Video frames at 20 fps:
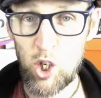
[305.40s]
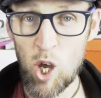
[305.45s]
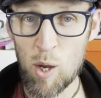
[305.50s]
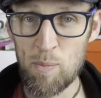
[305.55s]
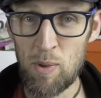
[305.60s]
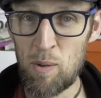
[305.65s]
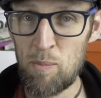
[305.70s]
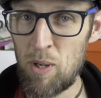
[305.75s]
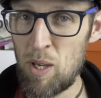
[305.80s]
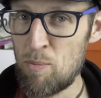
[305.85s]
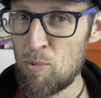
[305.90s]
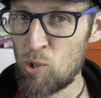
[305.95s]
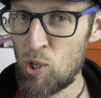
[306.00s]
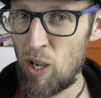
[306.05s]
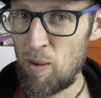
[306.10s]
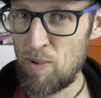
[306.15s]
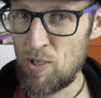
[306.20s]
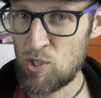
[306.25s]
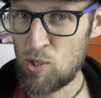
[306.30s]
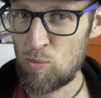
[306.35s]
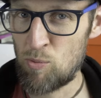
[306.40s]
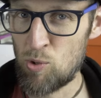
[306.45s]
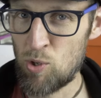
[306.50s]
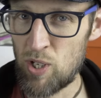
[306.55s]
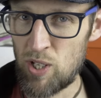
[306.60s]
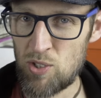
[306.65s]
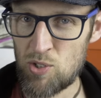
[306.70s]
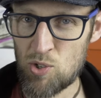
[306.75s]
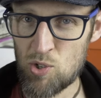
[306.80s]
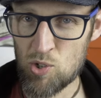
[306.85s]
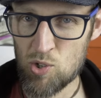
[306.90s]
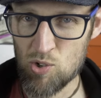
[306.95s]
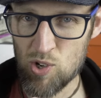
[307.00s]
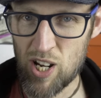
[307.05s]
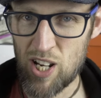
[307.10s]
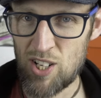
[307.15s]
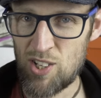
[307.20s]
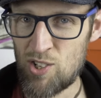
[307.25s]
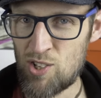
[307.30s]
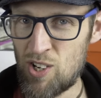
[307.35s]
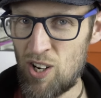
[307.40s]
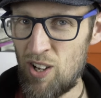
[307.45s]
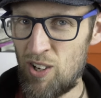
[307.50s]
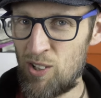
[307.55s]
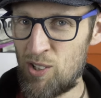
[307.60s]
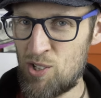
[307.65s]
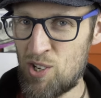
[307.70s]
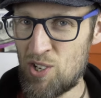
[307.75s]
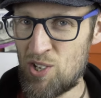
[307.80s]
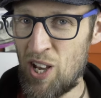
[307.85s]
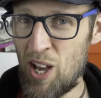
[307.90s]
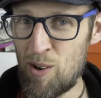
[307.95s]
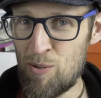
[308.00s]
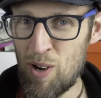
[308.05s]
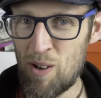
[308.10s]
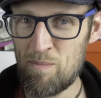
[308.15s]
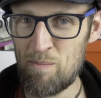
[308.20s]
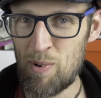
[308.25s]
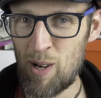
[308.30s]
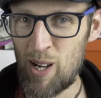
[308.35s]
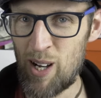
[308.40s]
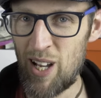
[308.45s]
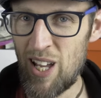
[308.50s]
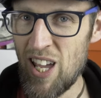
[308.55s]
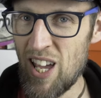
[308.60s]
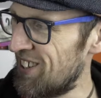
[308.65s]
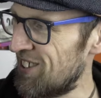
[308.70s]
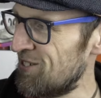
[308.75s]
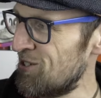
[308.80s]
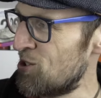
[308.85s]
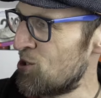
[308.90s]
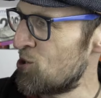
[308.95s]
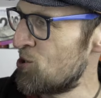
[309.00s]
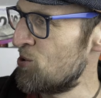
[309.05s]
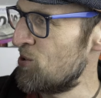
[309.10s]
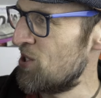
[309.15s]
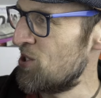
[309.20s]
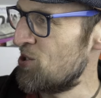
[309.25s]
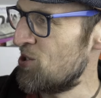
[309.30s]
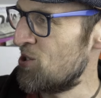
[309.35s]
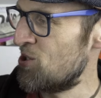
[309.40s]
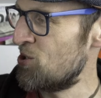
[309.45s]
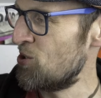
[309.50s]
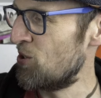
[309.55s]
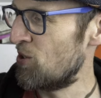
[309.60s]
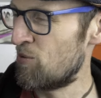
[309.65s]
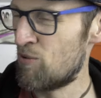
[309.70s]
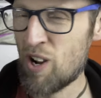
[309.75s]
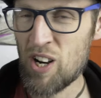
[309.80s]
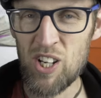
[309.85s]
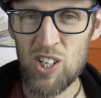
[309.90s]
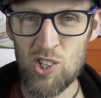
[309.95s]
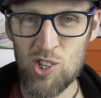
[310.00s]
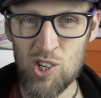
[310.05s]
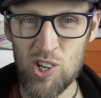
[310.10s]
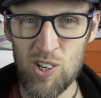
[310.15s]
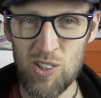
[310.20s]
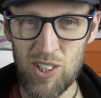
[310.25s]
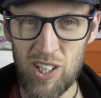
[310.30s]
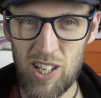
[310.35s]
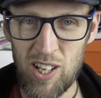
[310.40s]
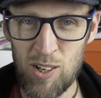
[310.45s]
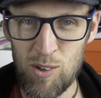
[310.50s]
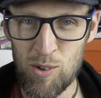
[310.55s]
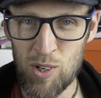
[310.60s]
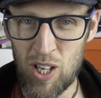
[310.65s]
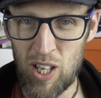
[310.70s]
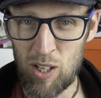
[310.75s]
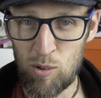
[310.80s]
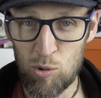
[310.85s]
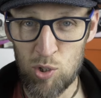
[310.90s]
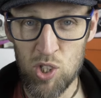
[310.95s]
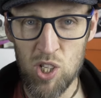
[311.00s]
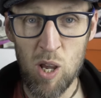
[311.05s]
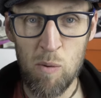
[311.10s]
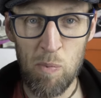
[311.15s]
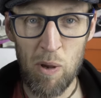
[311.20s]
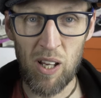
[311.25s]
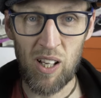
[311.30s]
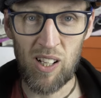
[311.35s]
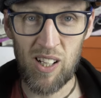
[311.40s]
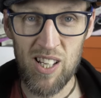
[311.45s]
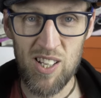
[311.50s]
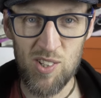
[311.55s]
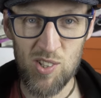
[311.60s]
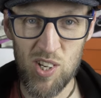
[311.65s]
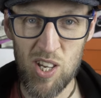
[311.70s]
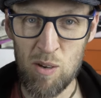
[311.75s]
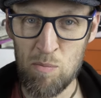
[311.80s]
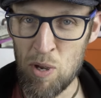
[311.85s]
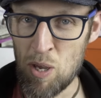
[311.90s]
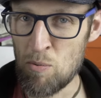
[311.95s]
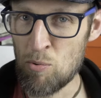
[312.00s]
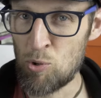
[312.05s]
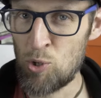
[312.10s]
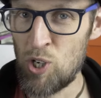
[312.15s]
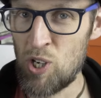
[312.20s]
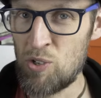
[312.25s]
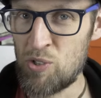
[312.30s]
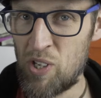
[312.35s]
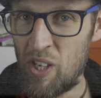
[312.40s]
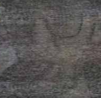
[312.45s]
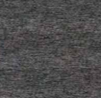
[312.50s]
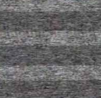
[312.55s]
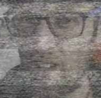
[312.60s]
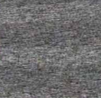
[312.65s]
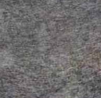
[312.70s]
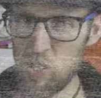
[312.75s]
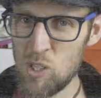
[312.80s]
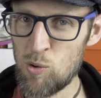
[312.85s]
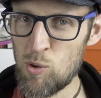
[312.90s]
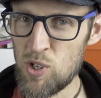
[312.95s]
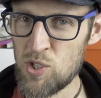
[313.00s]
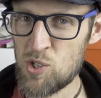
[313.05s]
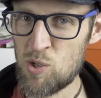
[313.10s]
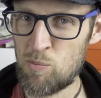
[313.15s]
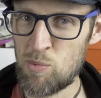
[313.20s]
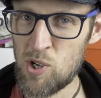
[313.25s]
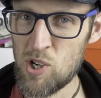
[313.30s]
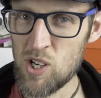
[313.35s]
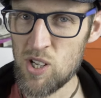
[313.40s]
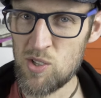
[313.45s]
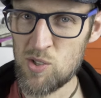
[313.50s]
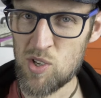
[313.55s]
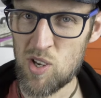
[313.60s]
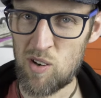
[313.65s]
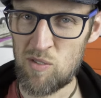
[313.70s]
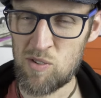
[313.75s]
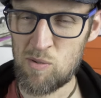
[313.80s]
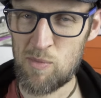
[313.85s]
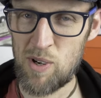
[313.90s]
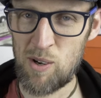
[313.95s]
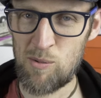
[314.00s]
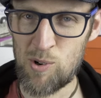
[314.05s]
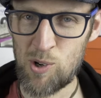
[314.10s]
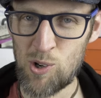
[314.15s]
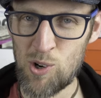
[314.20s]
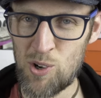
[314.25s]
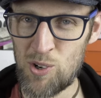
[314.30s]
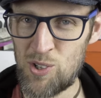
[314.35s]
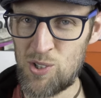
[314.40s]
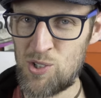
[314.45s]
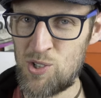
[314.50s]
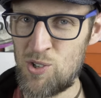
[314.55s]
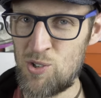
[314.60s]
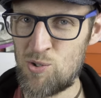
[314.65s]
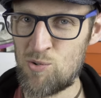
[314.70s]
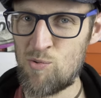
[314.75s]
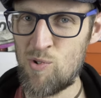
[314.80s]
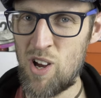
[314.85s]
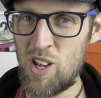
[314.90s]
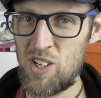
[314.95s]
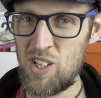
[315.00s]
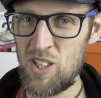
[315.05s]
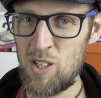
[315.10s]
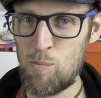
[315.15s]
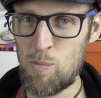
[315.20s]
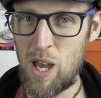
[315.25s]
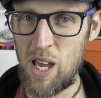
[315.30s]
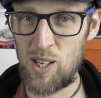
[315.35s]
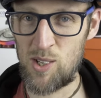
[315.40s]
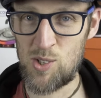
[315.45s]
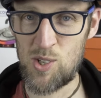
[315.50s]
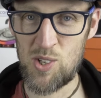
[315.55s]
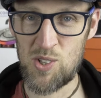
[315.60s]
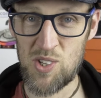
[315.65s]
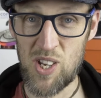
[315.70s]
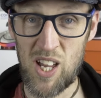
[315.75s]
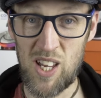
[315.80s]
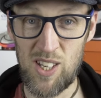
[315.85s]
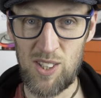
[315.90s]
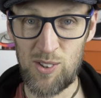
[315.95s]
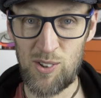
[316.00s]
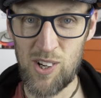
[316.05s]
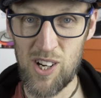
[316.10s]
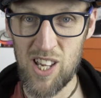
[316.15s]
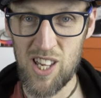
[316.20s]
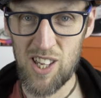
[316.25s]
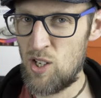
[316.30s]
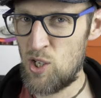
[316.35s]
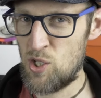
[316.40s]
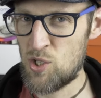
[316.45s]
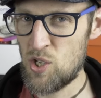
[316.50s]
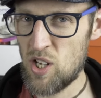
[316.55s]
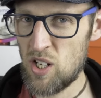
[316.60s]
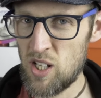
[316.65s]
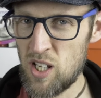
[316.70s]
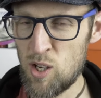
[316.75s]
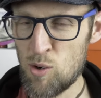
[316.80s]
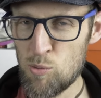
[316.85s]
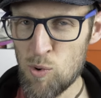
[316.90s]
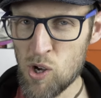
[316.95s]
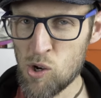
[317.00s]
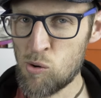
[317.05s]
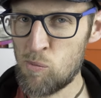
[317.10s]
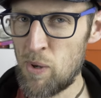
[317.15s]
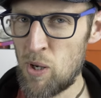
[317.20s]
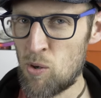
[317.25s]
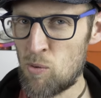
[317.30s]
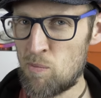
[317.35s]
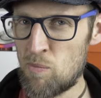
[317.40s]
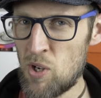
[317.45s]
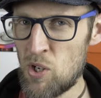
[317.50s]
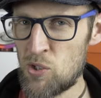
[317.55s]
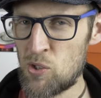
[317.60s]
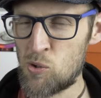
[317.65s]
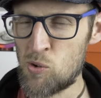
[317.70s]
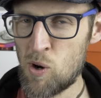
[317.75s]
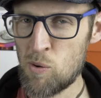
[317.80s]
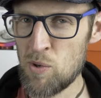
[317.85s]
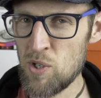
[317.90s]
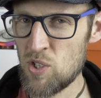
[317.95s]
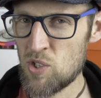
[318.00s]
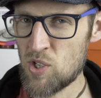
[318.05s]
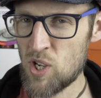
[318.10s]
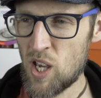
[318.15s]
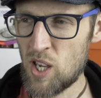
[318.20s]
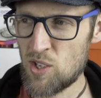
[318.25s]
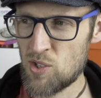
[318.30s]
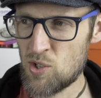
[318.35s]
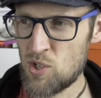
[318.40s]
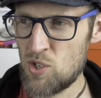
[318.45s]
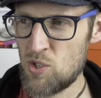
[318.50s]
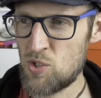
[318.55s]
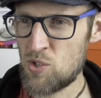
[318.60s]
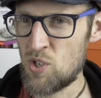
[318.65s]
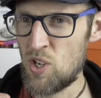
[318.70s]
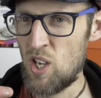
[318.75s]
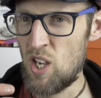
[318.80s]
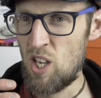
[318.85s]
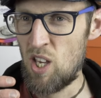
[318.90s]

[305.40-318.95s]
couple of people gave me some quite strange looks as I went by. I'm not sure it's the sort of running shoe that you would typically see people using. I'm really quite surprised after my reconnaissance run in the Pegasus 83. It's certainly a well-built model. I wouldn't say it's as